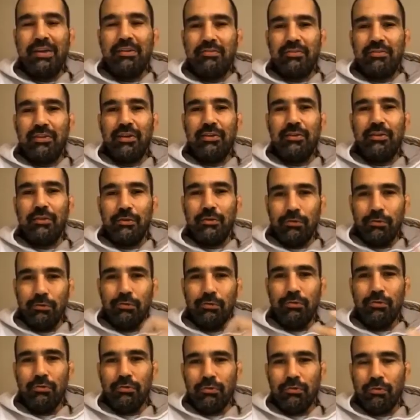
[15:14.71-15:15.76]
by instinct, you
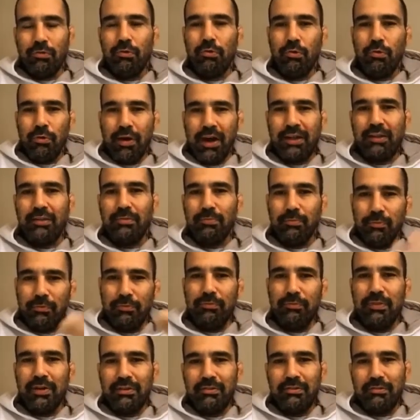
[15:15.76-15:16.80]
do correct
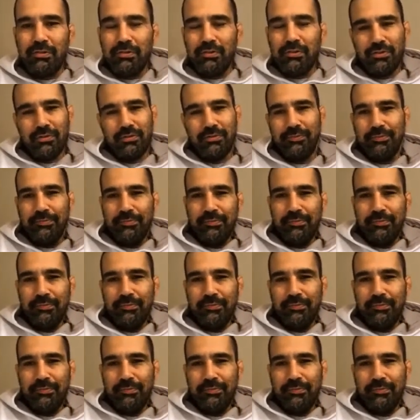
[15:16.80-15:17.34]
movements. So